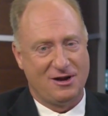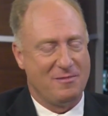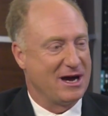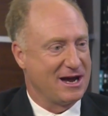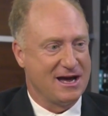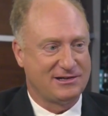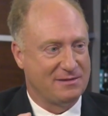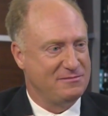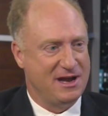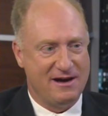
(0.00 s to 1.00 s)
oh my gosh,
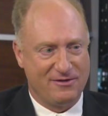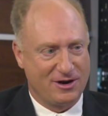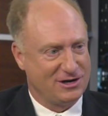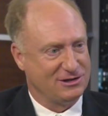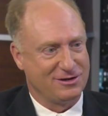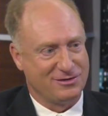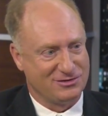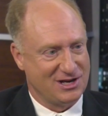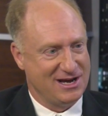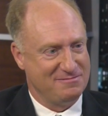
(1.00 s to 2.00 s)
I'm never going to look the
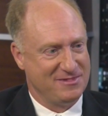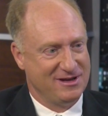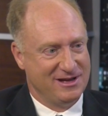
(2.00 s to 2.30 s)
same.